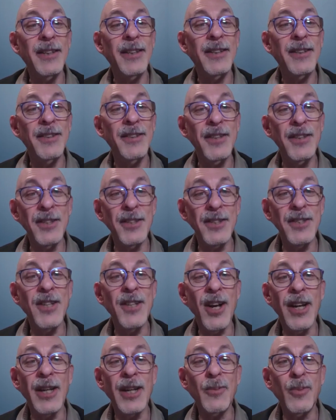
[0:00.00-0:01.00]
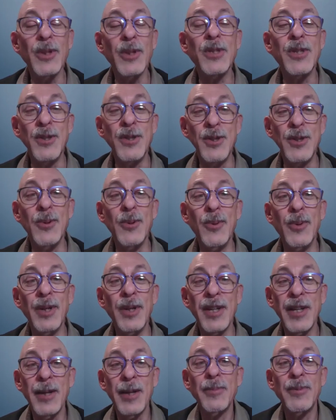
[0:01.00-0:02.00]
to decide what to do when
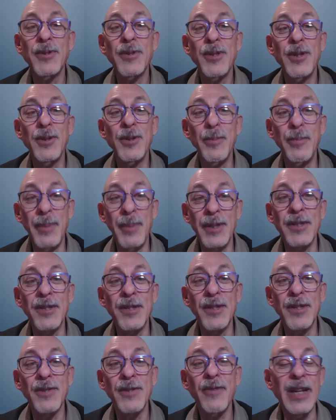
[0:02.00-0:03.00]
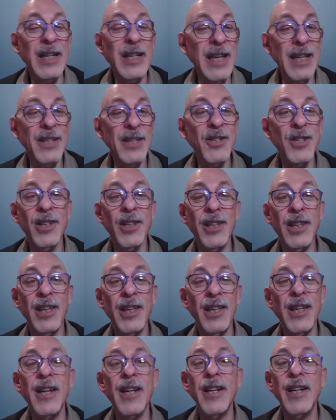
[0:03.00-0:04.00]
it comes to your business,
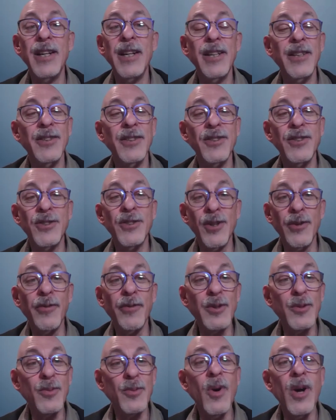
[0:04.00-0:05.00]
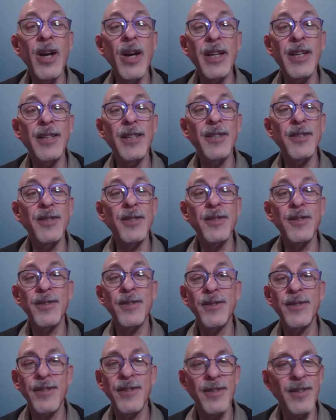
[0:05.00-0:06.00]
financially, service
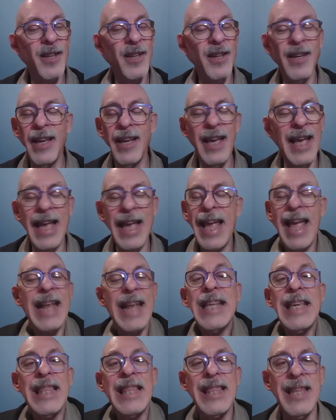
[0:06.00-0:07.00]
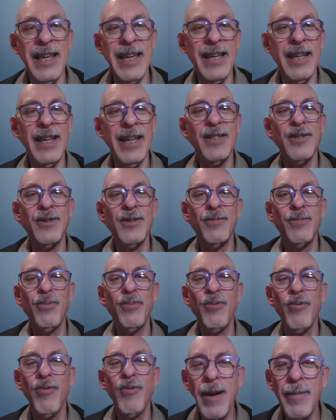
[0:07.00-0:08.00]
wise, anything. It's
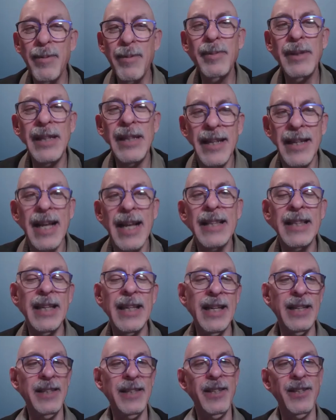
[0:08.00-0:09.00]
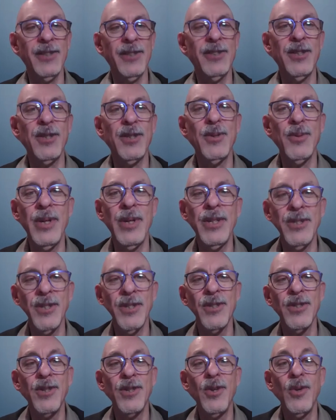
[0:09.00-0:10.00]
probably not the ideal
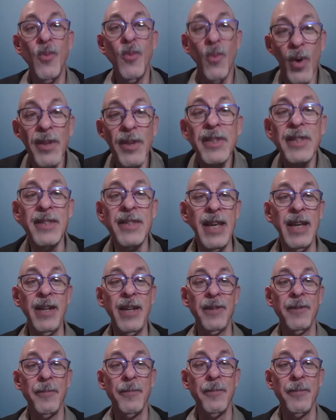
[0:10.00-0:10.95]
situation. So you want the data.